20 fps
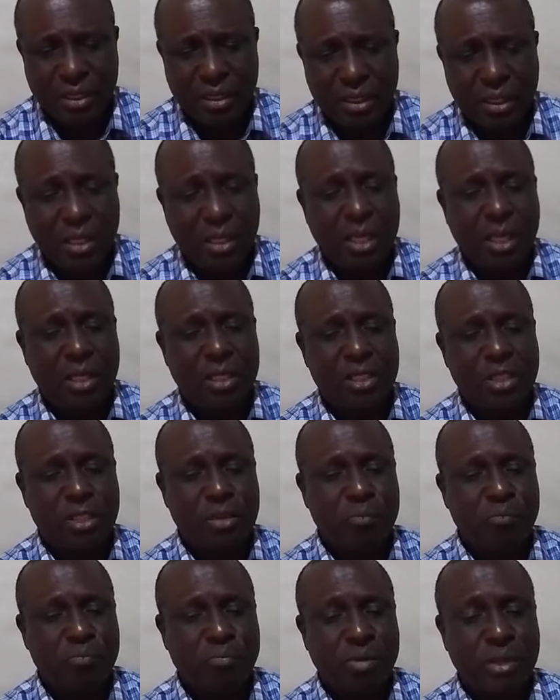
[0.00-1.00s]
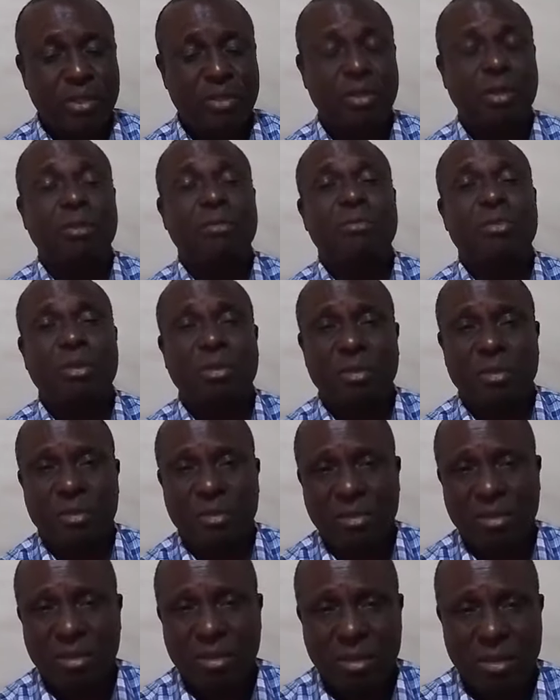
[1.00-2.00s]
He gets
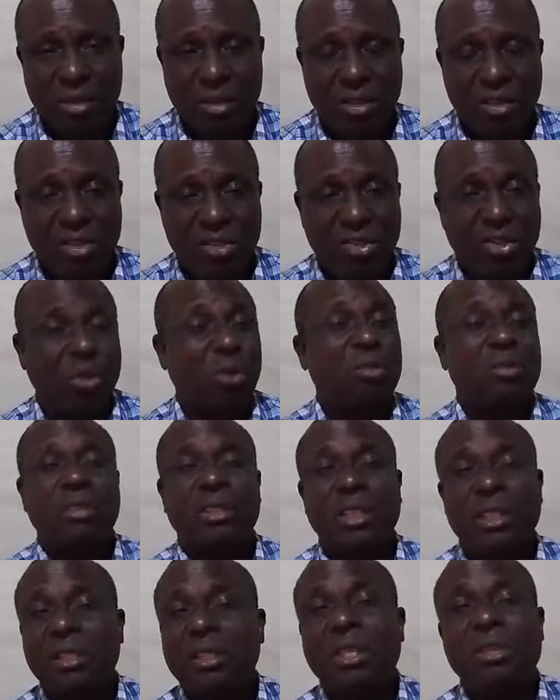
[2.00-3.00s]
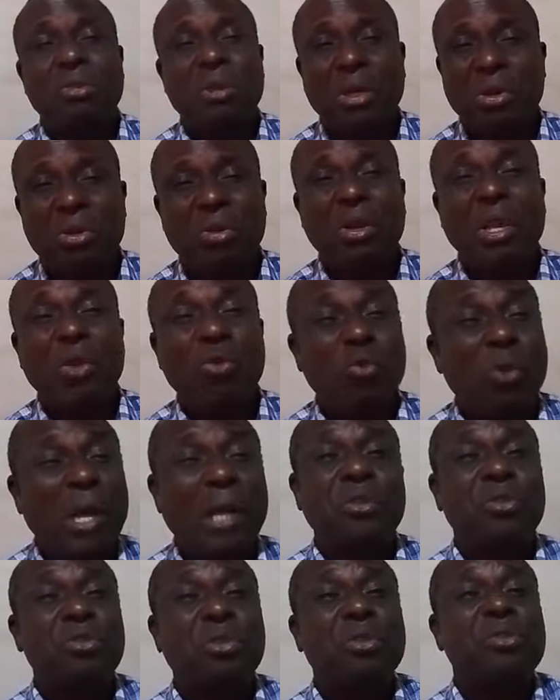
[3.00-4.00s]
presumptuous. Say, all this thing you are talking, we
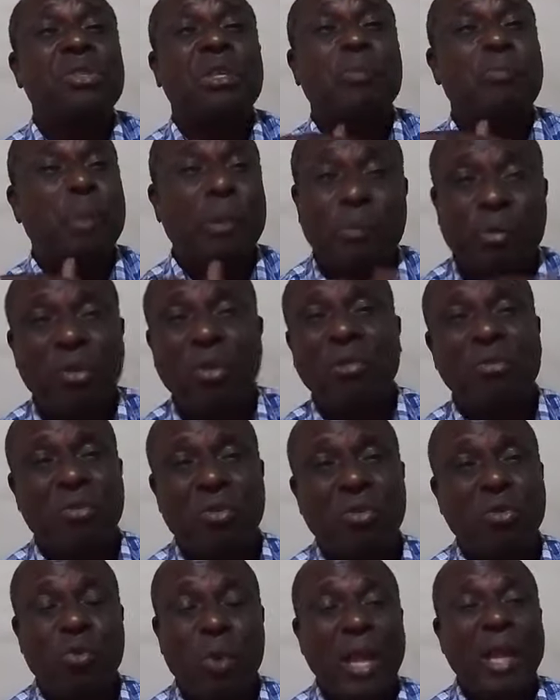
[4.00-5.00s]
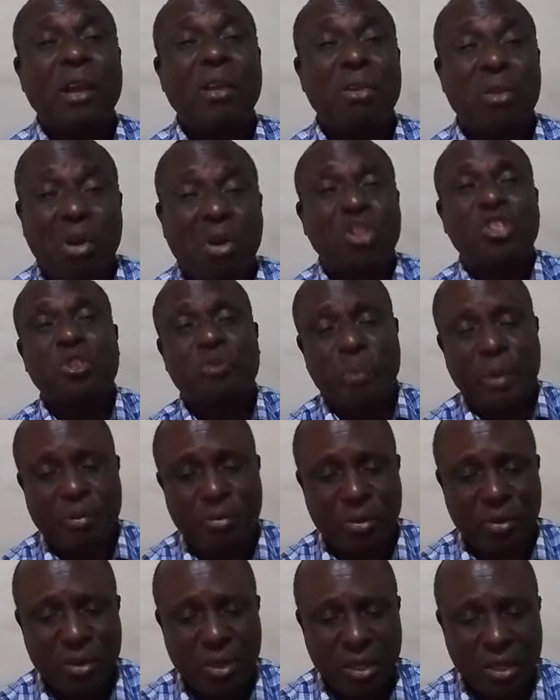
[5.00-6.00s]
are just the people of God. We are God's
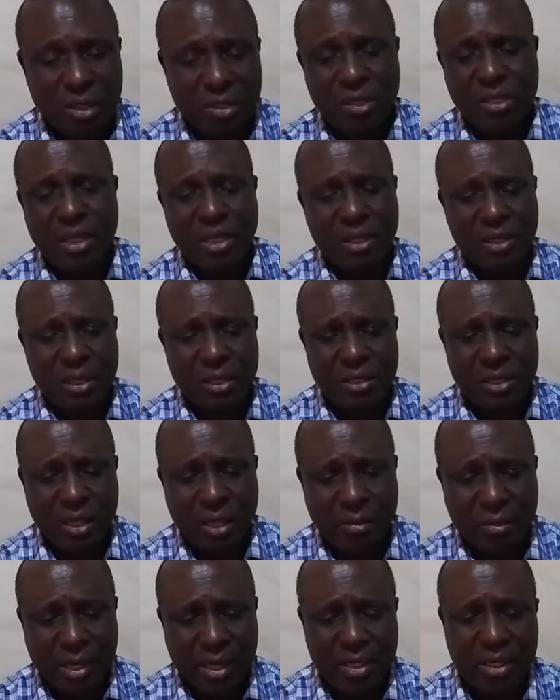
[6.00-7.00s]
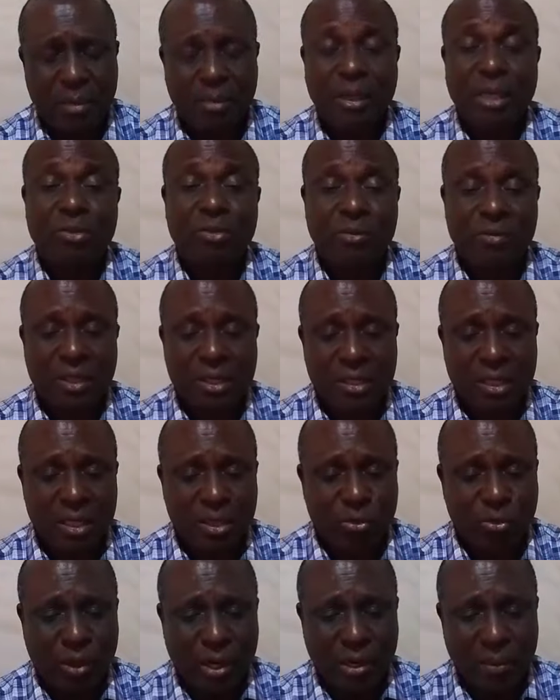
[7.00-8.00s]
people. See it in Jeremiah chapter 2, verse
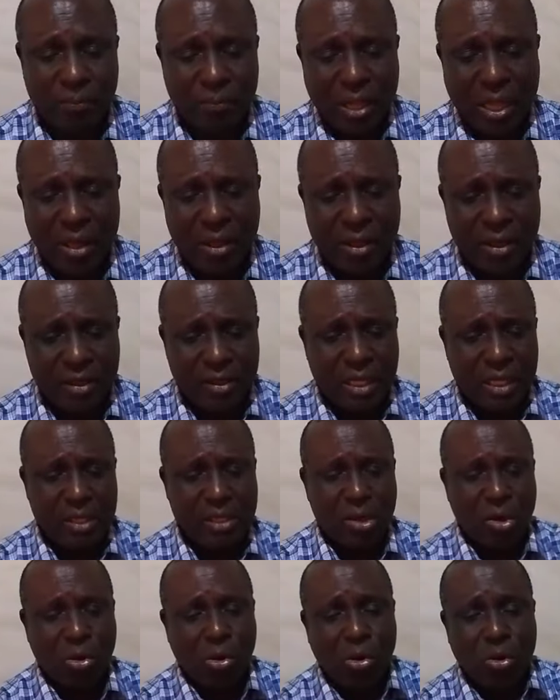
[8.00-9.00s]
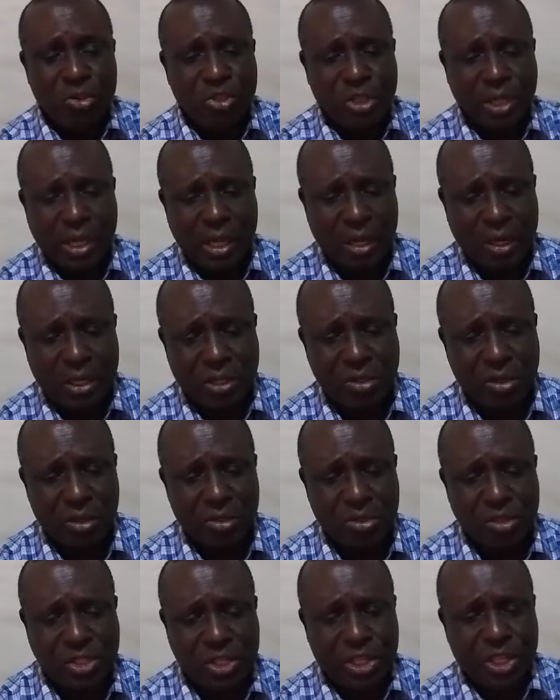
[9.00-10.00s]
31. He says, O
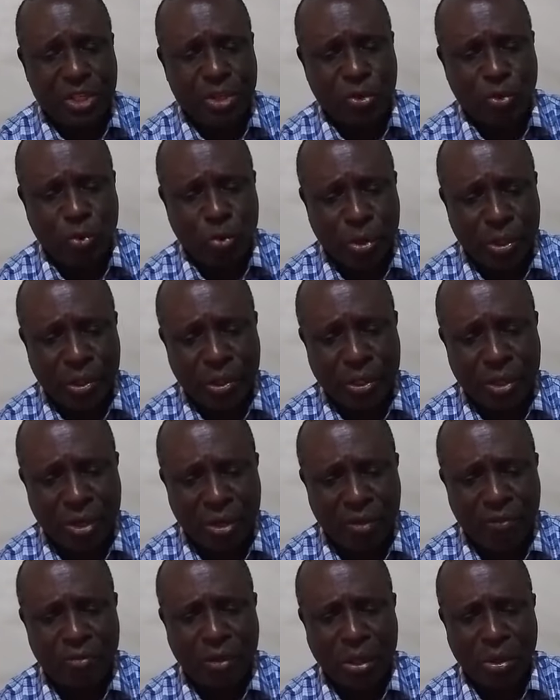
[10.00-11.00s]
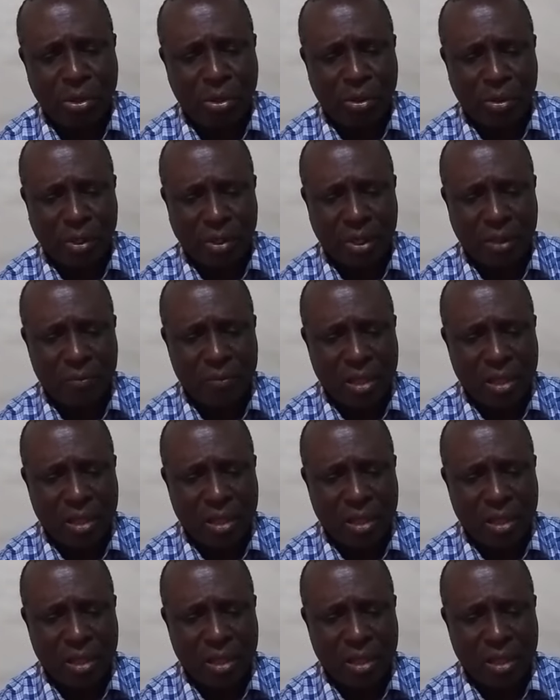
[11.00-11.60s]
generation, see the word of the Lord.